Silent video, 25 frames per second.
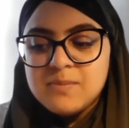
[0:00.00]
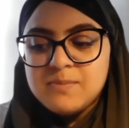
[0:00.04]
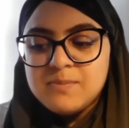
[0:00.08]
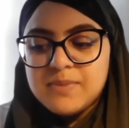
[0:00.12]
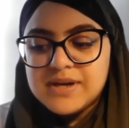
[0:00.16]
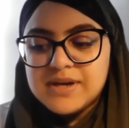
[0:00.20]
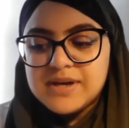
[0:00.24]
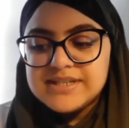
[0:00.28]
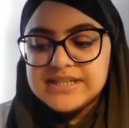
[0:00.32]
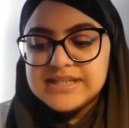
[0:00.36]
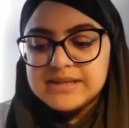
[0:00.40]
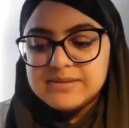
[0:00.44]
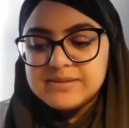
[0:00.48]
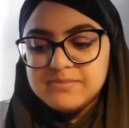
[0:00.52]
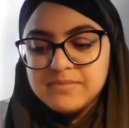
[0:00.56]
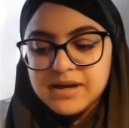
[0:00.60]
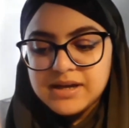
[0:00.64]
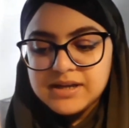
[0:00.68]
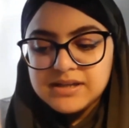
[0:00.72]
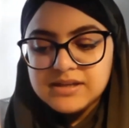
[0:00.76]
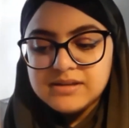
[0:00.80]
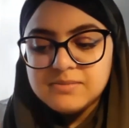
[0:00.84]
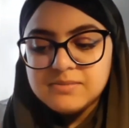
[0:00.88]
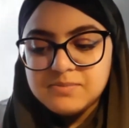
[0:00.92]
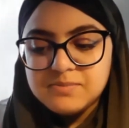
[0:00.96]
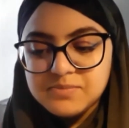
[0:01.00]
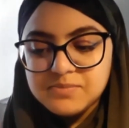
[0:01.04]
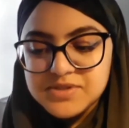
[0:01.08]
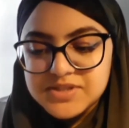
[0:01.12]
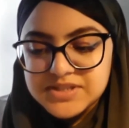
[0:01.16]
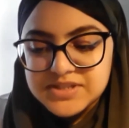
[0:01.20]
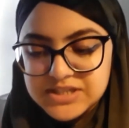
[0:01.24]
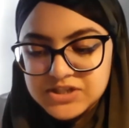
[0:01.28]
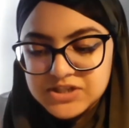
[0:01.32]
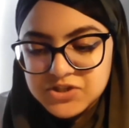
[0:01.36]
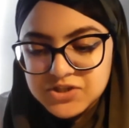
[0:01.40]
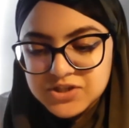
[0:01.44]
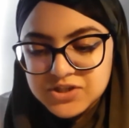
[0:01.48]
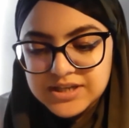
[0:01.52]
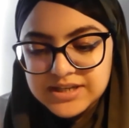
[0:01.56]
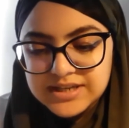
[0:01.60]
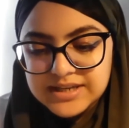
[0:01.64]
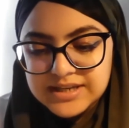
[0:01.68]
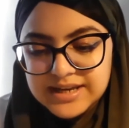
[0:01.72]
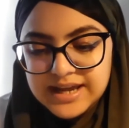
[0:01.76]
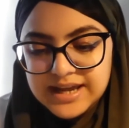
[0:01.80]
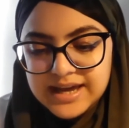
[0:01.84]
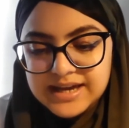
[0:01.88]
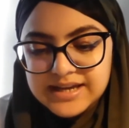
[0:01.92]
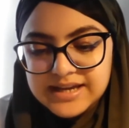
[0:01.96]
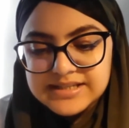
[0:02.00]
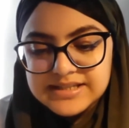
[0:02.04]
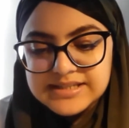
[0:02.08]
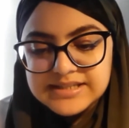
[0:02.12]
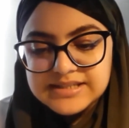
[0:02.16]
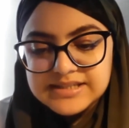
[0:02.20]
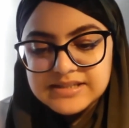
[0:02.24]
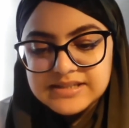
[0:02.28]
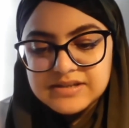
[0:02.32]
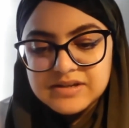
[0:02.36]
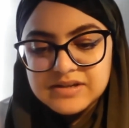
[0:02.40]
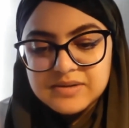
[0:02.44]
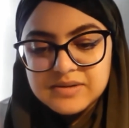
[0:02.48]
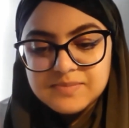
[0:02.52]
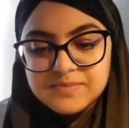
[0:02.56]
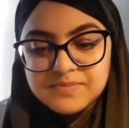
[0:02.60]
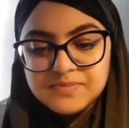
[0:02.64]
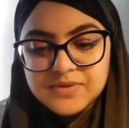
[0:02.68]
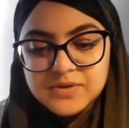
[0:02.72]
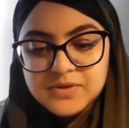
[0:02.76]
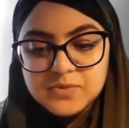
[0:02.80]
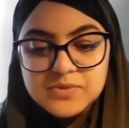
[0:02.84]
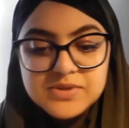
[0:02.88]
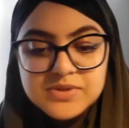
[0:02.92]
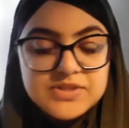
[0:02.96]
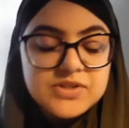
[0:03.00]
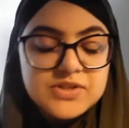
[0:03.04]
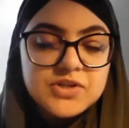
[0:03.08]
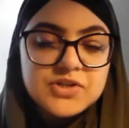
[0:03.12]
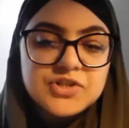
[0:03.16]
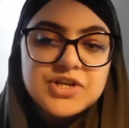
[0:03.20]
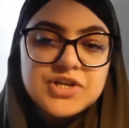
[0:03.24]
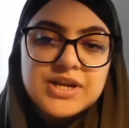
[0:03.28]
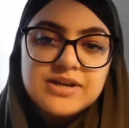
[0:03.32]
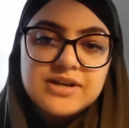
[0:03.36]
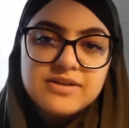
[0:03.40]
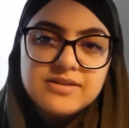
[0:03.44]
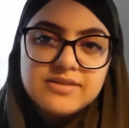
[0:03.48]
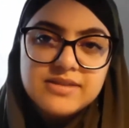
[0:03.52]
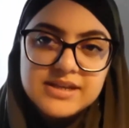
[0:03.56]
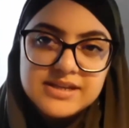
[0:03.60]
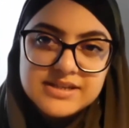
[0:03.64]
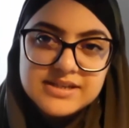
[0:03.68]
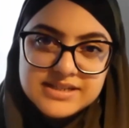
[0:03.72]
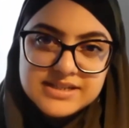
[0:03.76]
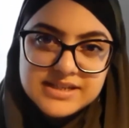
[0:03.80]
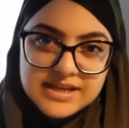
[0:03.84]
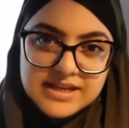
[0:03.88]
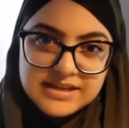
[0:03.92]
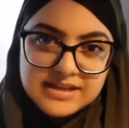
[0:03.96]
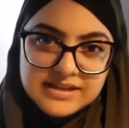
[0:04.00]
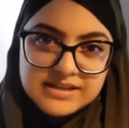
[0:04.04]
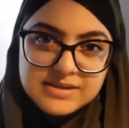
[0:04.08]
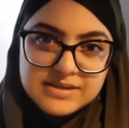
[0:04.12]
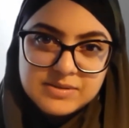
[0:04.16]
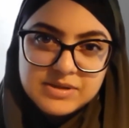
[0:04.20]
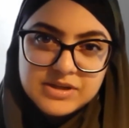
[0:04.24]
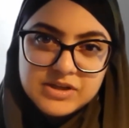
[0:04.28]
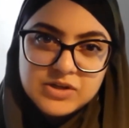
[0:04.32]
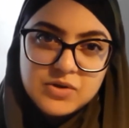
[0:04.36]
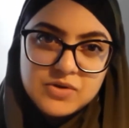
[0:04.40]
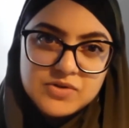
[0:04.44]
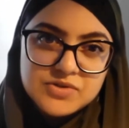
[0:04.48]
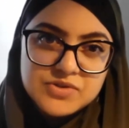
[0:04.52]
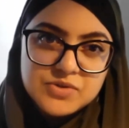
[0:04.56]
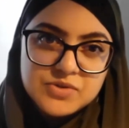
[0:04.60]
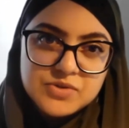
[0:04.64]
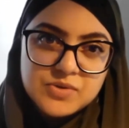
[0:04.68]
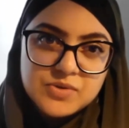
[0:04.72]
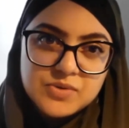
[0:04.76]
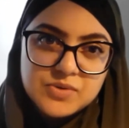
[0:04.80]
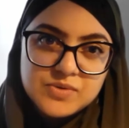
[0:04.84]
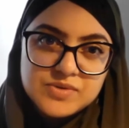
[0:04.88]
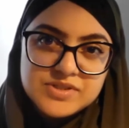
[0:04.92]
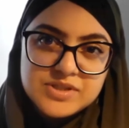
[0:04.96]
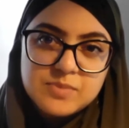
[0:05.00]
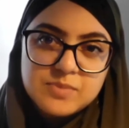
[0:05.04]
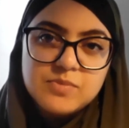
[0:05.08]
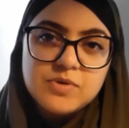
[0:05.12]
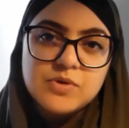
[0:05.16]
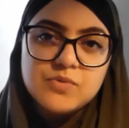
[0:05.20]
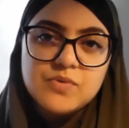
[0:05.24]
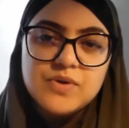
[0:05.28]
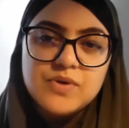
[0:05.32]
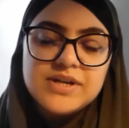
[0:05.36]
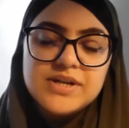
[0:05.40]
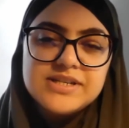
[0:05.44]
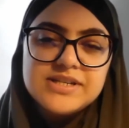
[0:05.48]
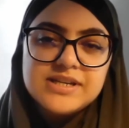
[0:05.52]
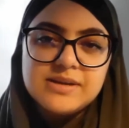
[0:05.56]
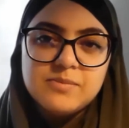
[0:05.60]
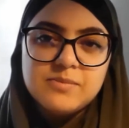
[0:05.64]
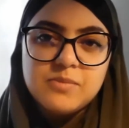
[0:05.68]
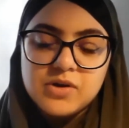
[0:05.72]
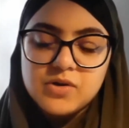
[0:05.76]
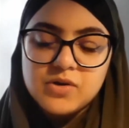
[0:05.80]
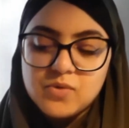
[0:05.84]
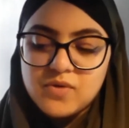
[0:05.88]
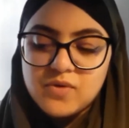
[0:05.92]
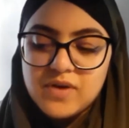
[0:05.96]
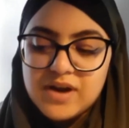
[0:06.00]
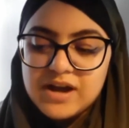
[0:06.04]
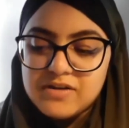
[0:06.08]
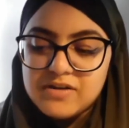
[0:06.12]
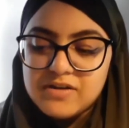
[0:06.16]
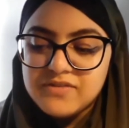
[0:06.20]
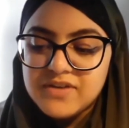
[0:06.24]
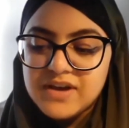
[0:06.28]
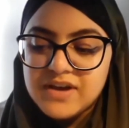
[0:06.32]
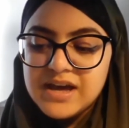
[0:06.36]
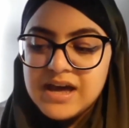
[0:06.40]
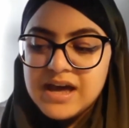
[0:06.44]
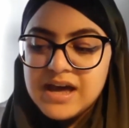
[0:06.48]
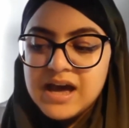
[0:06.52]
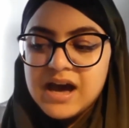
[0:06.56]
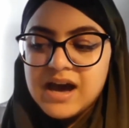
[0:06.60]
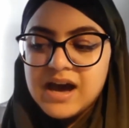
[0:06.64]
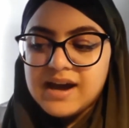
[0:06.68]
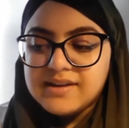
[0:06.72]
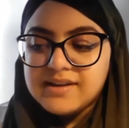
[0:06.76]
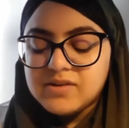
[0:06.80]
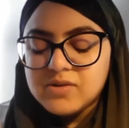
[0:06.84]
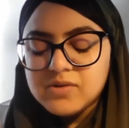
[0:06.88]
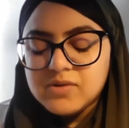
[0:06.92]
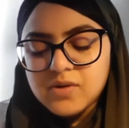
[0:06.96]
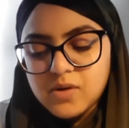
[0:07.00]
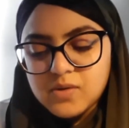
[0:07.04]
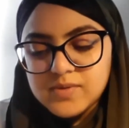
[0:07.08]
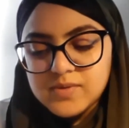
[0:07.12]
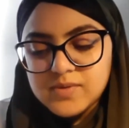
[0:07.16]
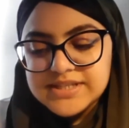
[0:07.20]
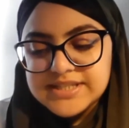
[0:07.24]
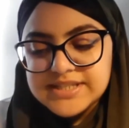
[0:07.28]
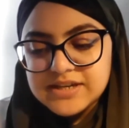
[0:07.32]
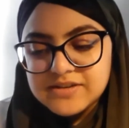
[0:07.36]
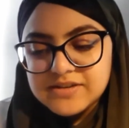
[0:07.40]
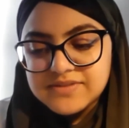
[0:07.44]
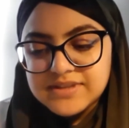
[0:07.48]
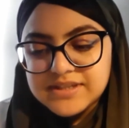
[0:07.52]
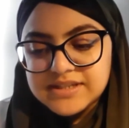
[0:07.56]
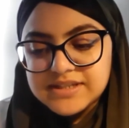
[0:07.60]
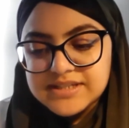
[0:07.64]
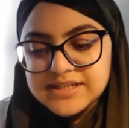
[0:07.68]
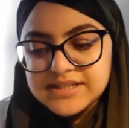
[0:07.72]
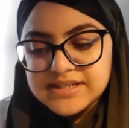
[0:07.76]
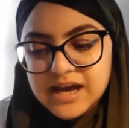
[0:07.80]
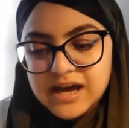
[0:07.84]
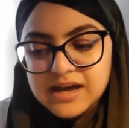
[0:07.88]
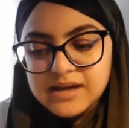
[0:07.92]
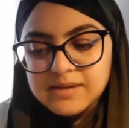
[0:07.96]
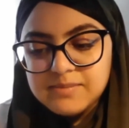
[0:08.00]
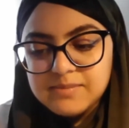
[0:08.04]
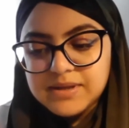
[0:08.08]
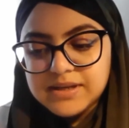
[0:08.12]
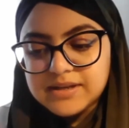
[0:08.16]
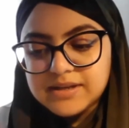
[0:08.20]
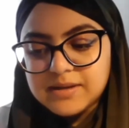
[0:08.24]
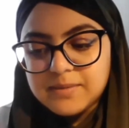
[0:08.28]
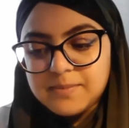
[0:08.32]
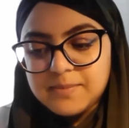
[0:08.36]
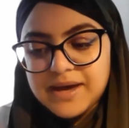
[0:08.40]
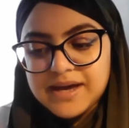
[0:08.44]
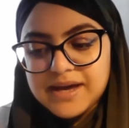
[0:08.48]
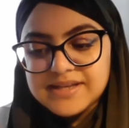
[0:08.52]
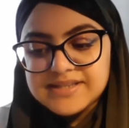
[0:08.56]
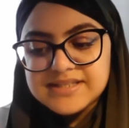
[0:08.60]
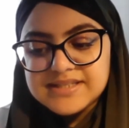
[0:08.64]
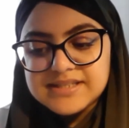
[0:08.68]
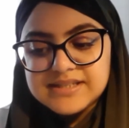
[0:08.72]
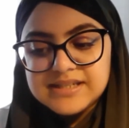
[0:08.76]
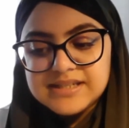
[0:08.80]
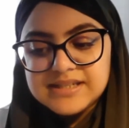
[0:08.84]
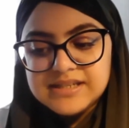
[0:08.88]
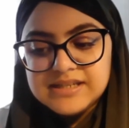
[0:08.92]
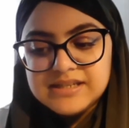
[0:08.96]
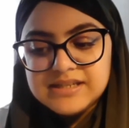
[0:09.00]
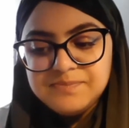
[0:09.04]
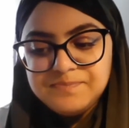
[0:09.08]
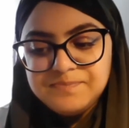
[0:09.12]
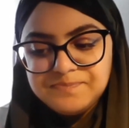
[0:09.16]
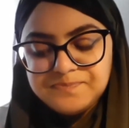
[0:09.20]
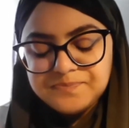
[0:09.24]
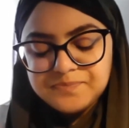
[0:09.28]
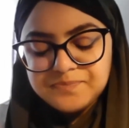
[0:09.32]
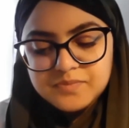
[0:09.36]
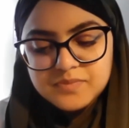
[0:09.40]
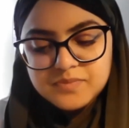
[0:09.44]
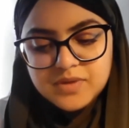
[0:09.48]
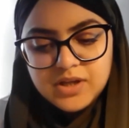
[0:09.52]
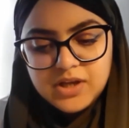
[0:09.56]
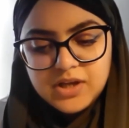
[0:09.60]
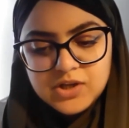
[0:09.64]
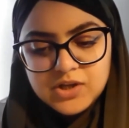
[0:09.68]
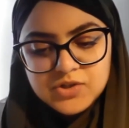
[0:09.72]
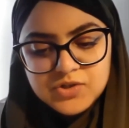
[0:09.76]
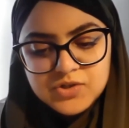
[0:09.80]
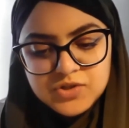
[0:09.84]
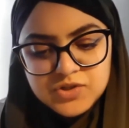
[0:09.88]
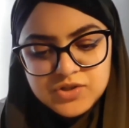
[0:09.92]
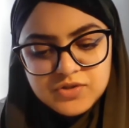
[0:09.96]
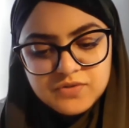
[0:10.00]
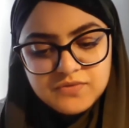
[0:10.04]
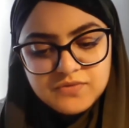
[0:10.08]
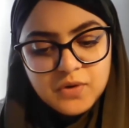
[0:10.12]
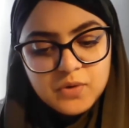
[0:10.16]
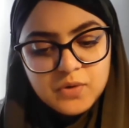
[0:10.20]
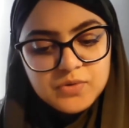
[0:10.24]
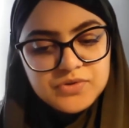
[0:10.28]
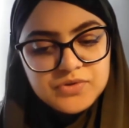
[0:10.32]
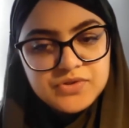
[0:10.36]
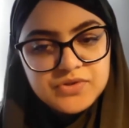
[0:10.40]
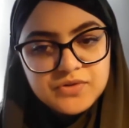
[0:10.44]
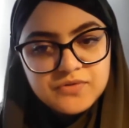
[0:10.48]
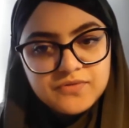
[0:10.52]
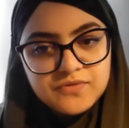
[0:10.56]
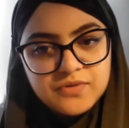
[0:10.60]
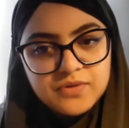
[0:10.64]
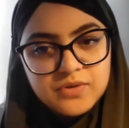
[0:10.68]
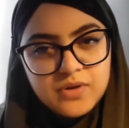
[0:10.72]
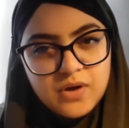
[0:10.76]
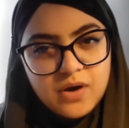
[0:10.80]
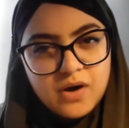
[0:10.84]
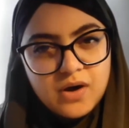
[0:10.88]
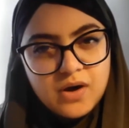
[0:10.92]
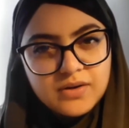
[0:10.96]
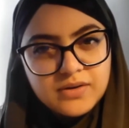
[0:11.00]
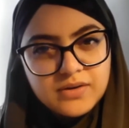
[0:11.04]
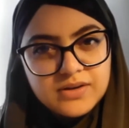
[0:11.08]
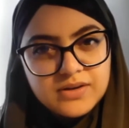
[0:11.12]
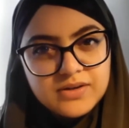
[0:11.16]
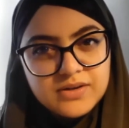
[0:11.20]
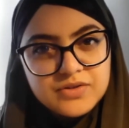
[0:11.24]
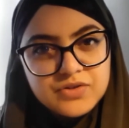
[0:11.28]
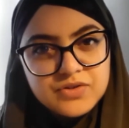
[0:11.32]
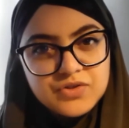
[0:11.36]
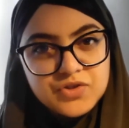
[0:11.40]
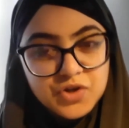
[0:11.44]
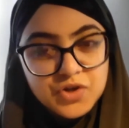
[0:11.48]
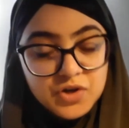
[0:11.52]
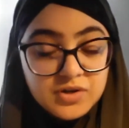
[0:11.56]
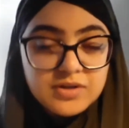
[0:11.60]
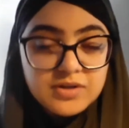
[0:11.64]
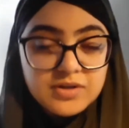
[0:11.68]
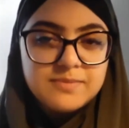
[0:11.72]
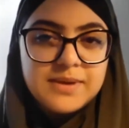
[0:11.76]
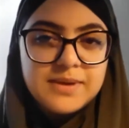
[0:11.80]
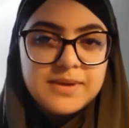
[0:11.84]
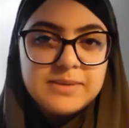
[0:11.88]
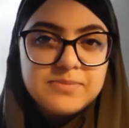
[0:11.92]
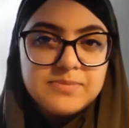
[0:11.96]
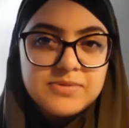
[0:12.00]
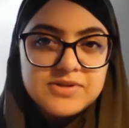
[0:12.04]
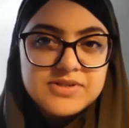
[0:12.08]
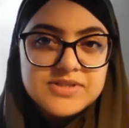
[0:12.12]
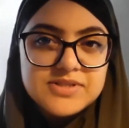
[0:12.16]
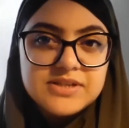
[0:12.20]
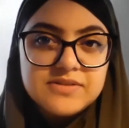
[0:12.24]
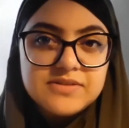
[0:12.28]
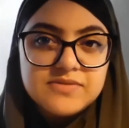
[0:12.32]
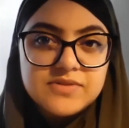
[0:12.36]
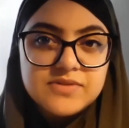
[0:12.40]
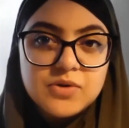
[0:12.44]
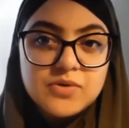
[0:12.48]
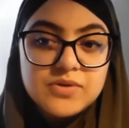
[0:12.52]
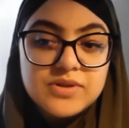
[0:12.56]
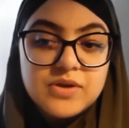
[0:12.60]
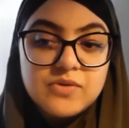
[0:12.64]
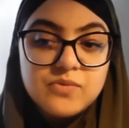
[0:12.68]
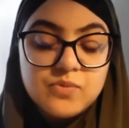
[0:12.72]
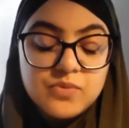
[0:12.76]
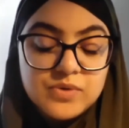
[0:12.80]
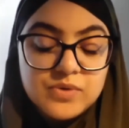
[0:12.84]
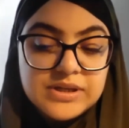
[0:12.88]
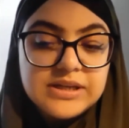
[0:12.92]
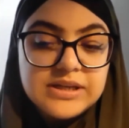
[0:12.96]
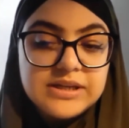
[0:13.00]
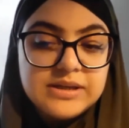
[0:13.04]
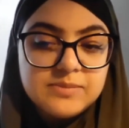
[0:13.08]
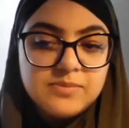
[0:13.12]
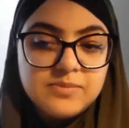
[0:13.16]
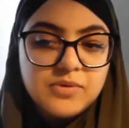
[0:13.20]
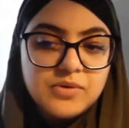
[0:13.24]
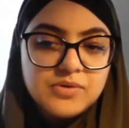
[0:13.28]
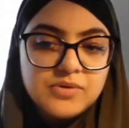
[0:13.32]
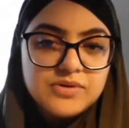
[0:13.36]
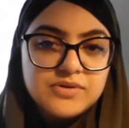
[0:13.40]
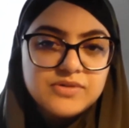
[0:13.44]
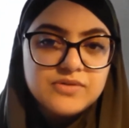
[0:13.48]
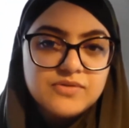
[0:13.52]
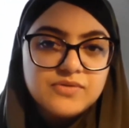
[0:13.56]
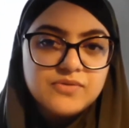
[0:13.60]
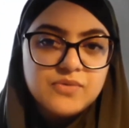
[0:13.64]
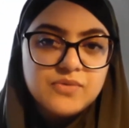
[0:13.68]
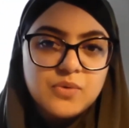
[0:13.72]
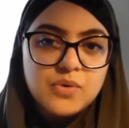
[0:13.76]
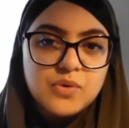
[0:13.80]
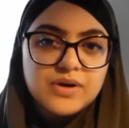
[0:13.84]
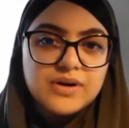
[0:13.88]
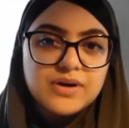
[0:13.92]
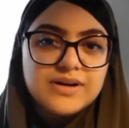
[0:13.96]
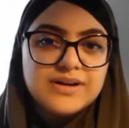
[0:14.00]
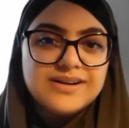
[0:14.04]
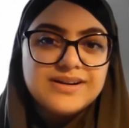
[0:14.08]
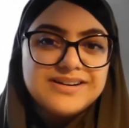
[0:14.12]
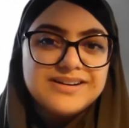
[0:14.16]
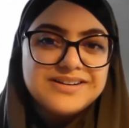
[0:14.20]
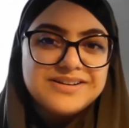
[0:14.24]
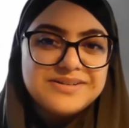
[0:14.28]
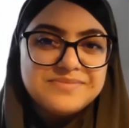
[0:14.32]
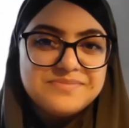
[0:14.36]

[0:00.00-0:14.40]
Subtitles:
But in my position as a researcher at a think tank and also someone writing a monograph, I don't always have the time and capacity to devote to full-on journal papers, even though they're really important for